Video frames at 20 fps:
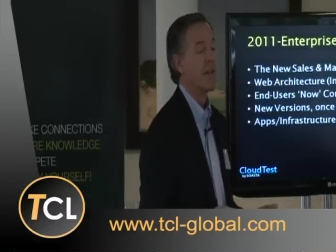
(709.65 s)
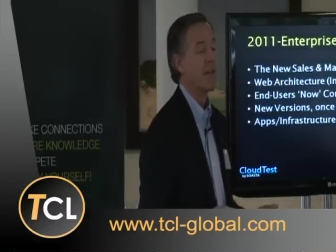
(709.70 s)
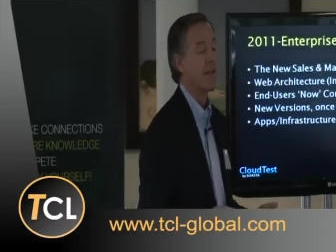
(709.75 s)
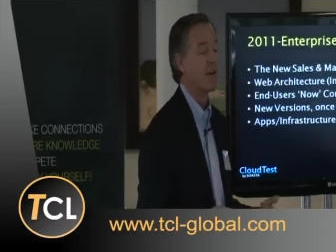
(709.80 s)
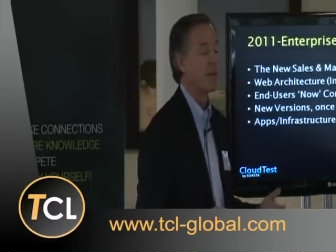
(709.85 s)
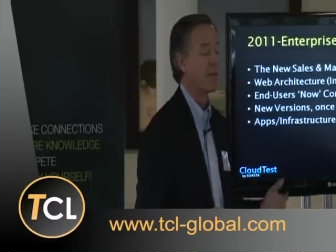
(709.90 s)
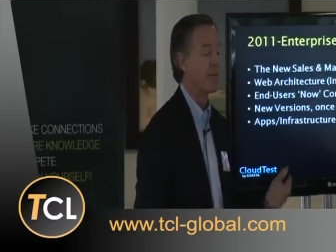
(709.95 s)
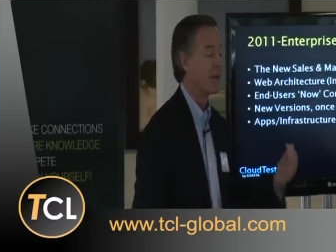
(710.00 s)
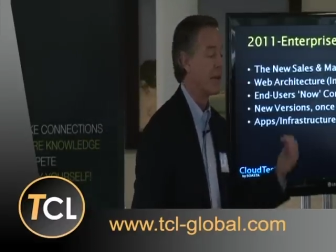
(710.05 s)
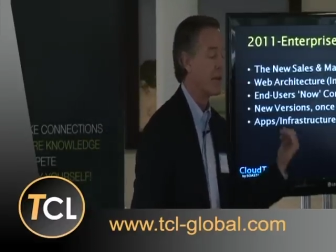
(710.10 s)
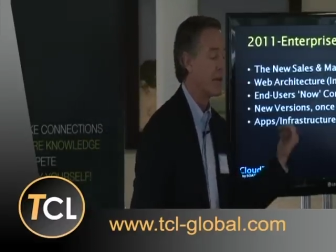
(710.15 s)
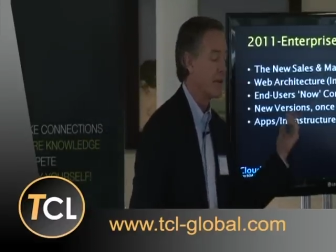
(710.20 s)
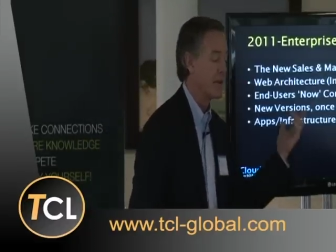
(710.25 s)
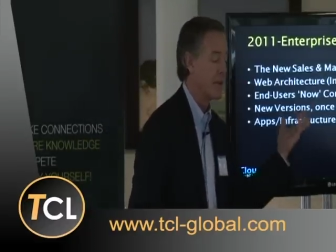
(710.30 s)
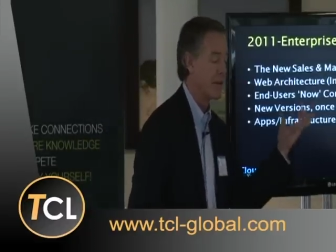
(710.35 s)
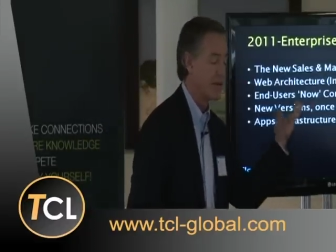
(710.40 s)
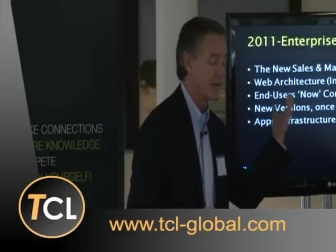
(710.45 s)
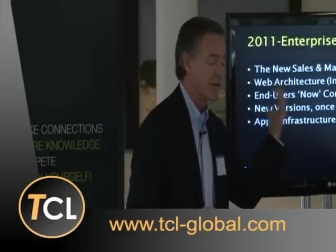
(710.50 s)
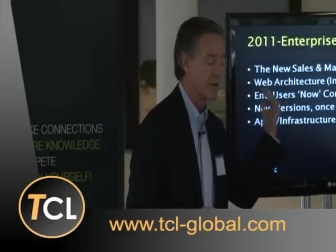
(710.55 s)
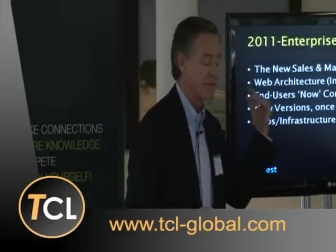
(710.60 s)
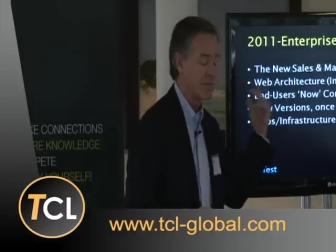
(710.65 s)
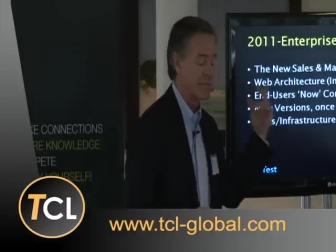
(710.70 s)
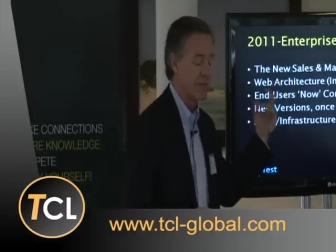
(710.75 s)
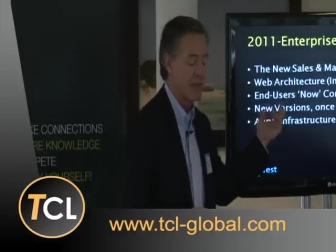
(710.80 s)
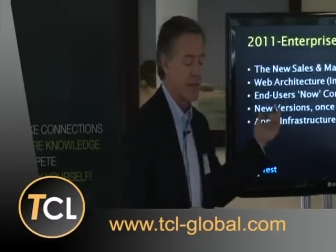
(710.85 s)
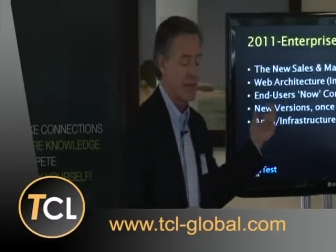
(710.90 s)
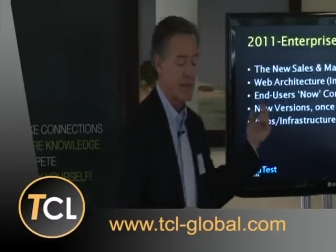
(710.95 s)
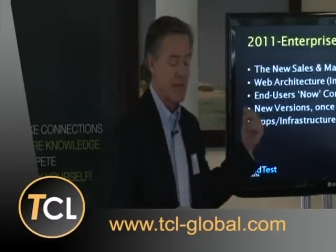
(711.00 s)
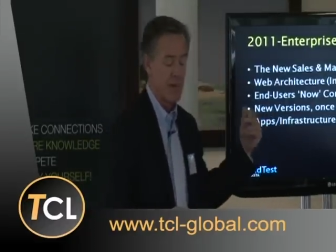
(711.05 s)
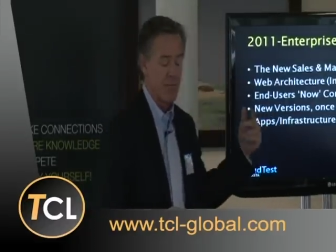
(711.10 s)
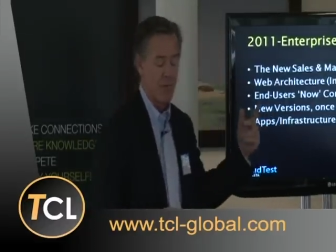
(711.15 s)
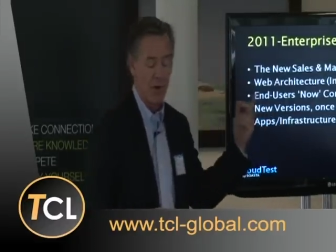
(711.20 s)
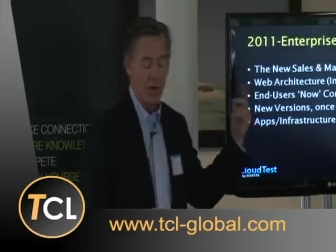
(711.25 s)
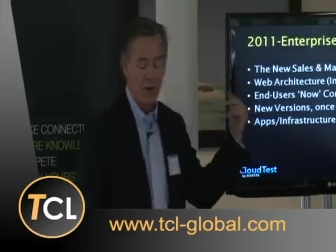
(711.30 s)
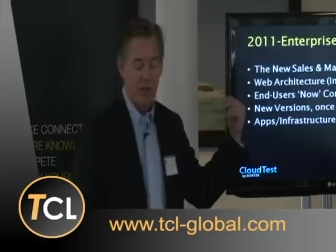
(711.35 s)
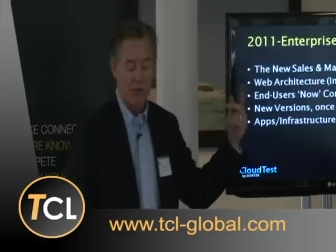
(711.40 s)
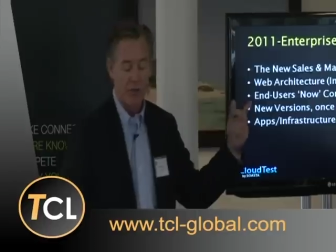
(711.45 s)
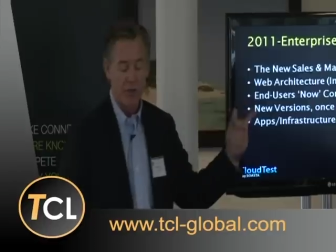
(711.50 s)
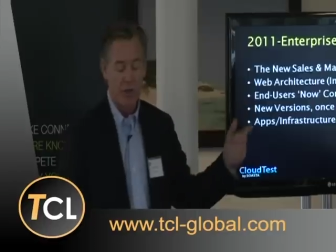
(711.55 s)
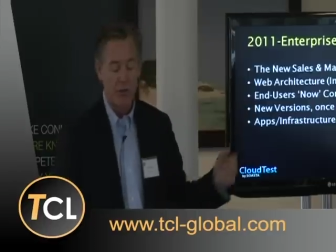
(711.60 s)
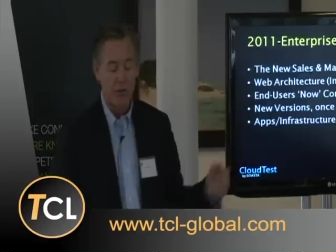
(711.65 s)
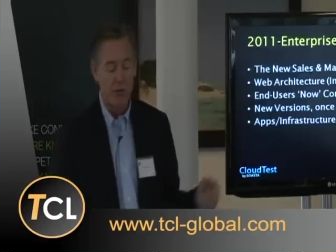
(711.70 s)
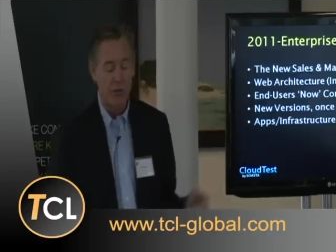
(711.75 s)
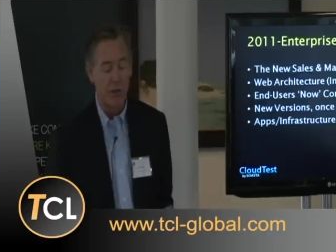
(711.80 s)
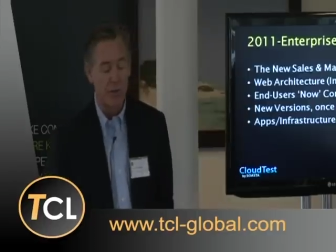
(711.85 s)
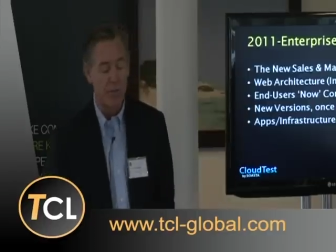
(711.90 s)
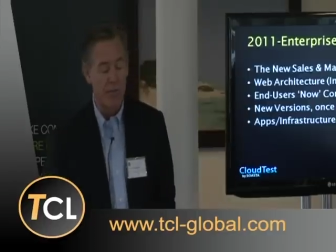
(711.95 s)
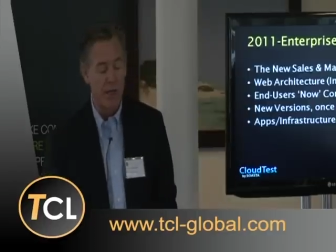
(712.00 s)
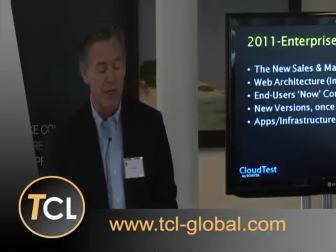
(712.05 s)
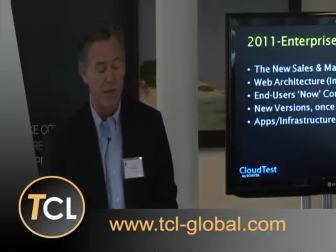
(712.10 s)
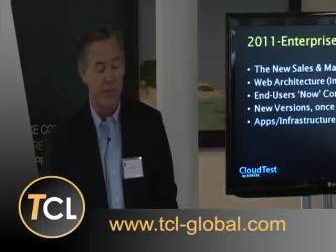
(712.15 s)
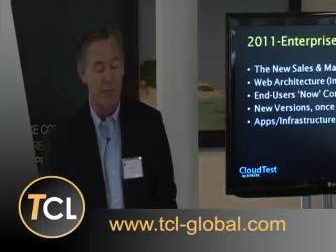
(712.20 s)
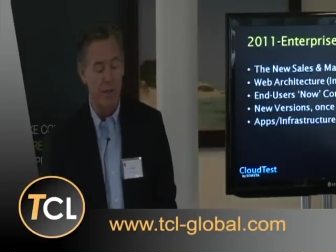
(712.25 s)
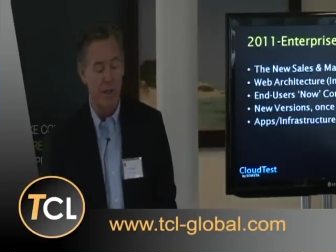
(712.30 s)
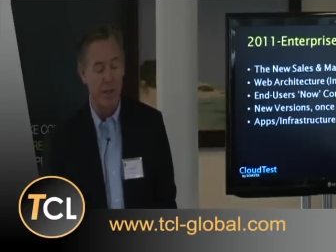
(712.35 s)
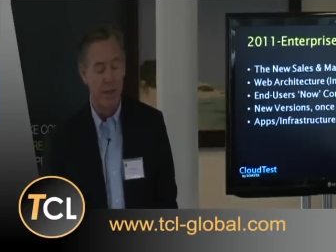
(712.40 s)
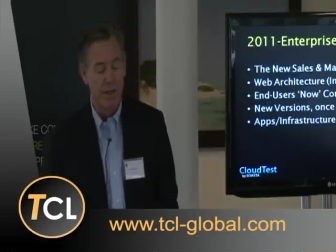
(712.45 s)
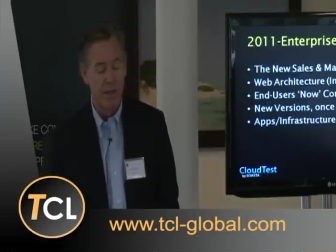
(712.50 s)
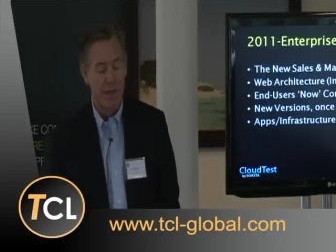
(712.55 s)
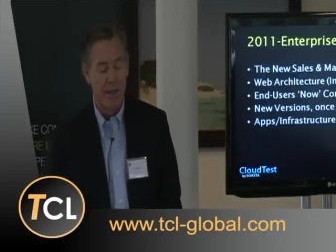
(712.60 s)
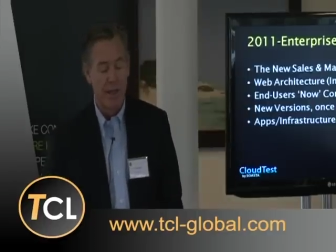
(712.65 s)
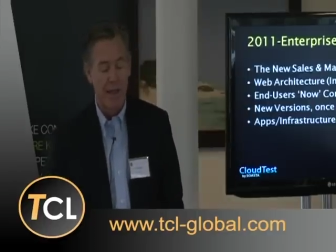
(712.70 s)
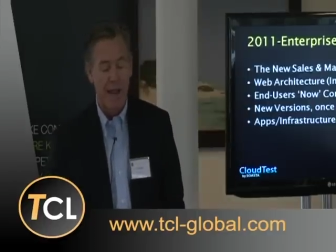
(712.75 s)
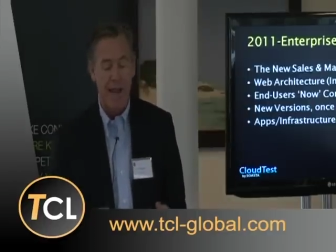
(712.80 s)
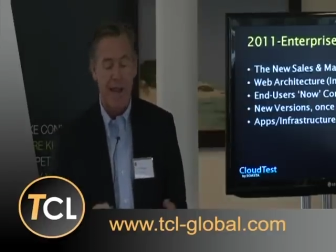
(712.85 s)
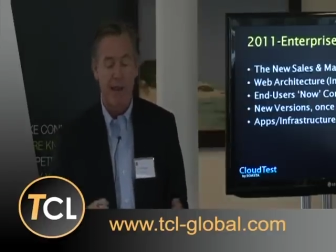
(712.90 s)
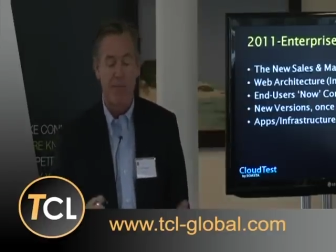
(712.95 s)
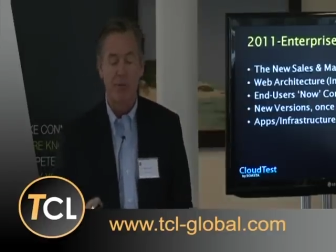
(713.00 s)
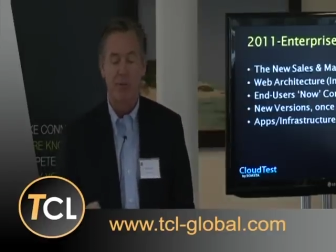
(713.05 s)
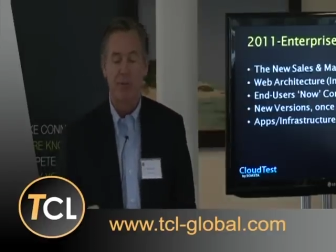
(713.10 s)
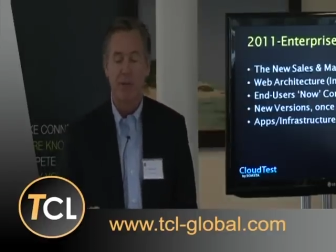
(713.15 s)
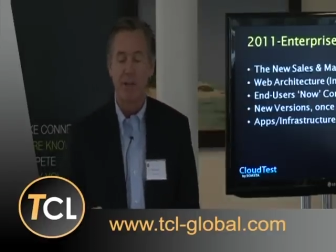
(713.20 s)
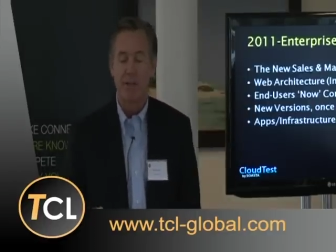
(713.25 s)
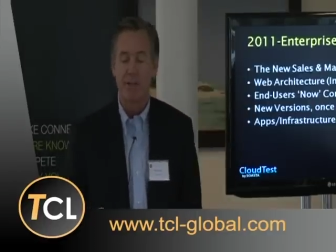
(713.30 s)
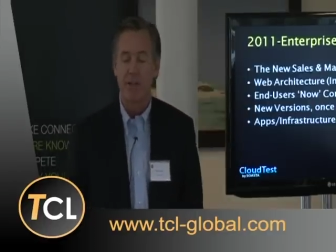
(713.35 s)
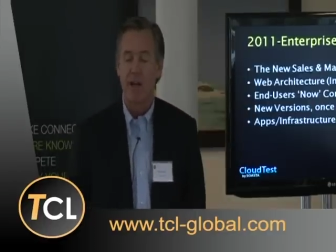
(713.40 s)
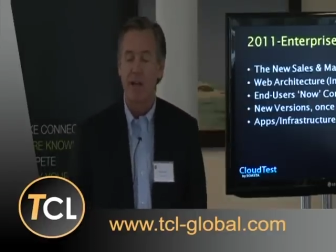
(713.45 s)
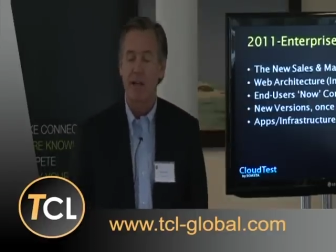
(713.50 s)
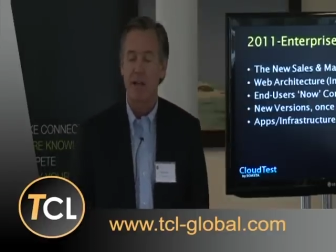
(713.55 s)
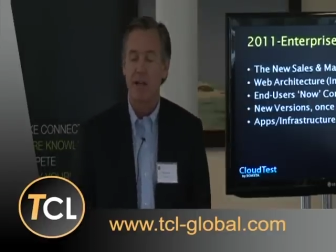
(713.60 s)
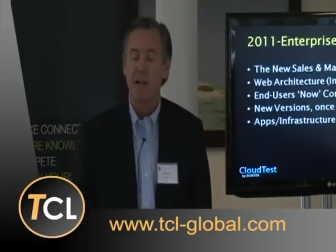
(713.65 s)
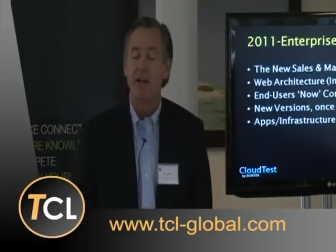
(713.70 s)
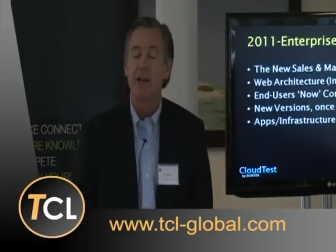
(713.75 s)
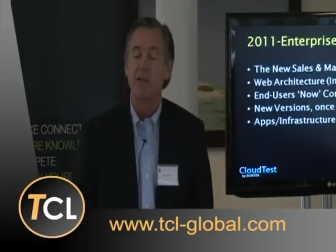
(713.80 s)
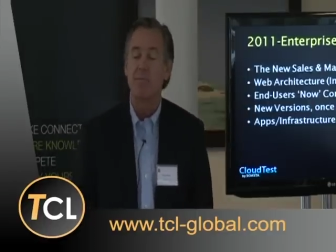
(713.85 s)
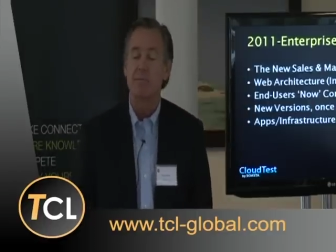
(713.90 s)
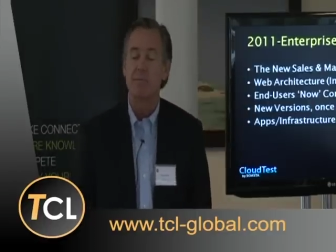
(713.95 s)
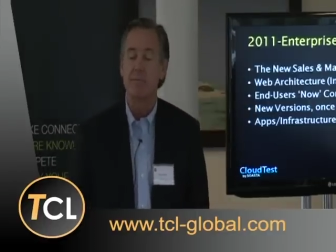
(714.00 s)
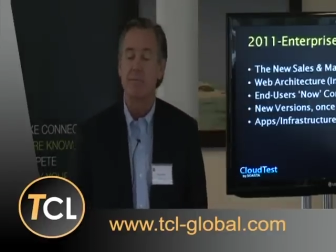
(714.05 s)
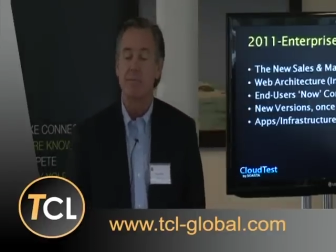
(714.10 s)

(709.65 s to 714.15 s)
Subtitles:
There's a number I'll show you in a minute, but Amazon.com,